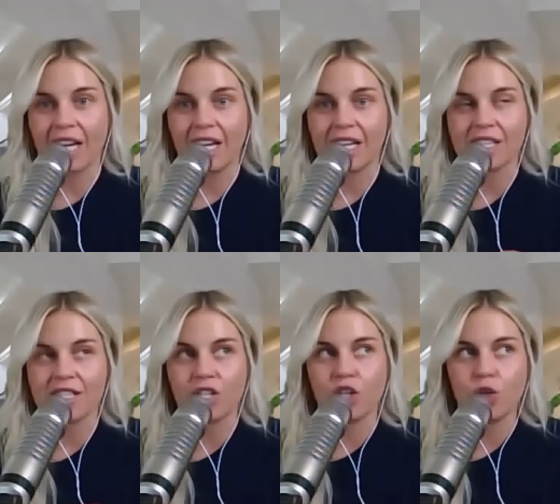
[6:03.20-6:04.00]

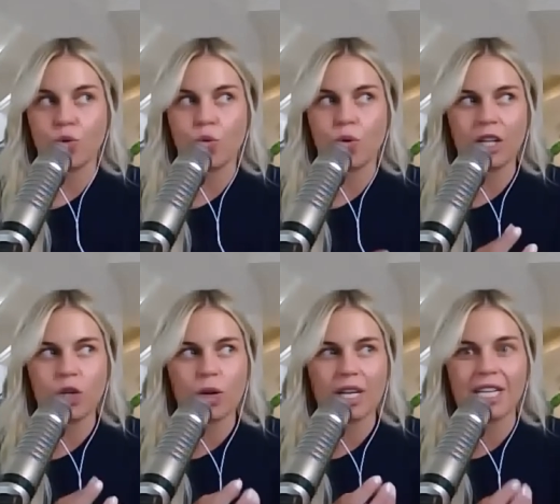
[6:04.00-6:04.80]
is you
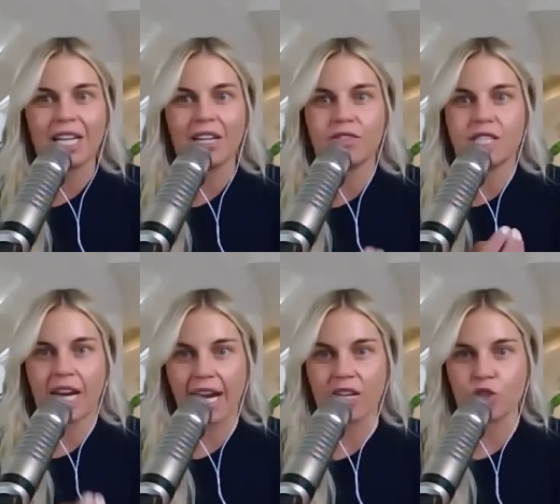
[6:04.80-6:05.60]
you can give
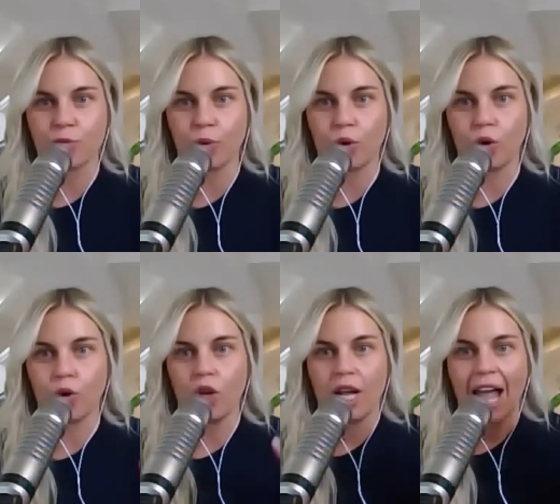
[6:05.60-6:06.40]

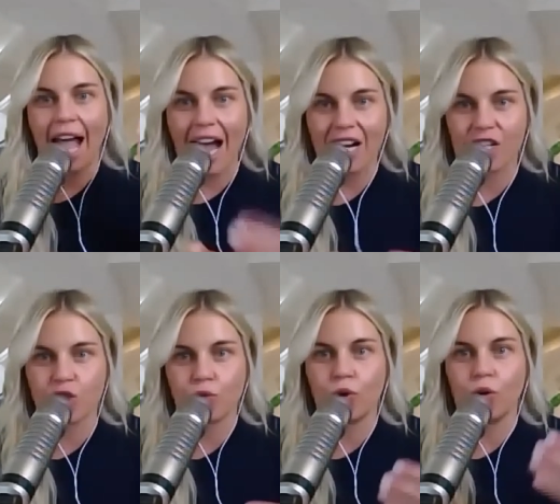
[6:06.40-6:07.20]
tangible
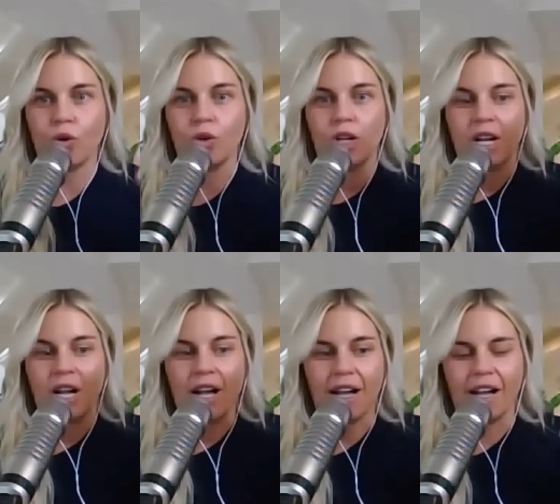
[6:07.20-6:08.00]
actual
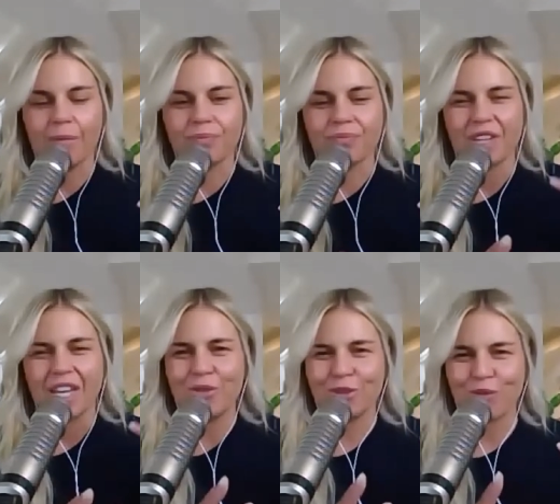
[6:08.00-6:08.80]
um
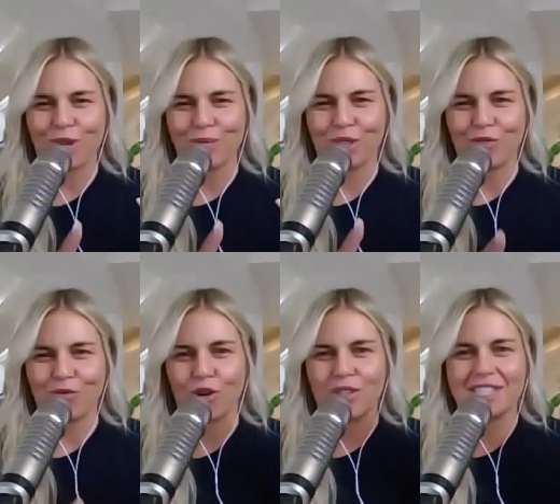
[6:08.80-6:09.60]
i don't know what the word i'm looking
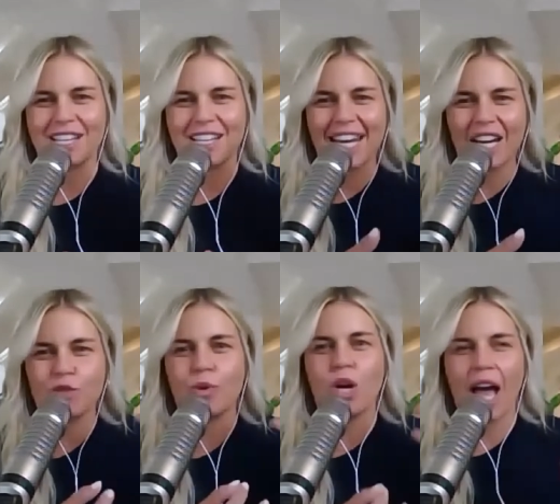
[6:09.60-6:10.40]
for a
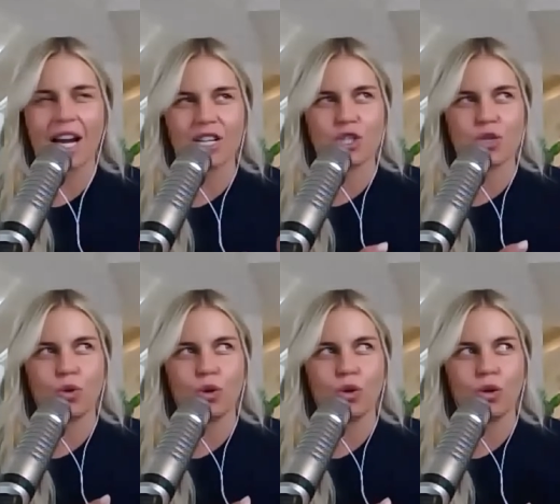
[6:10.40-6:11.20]
tangible
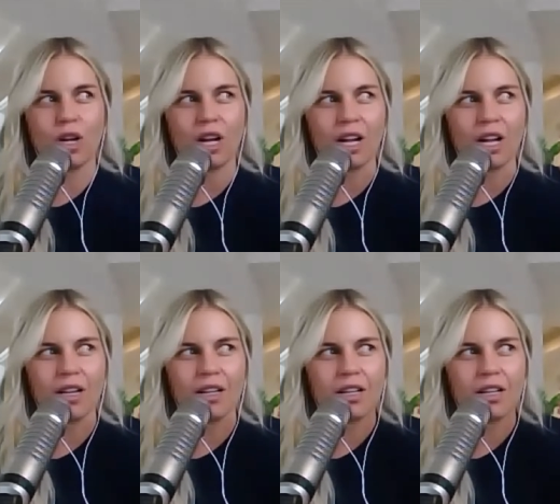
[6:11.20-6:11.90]
actual uh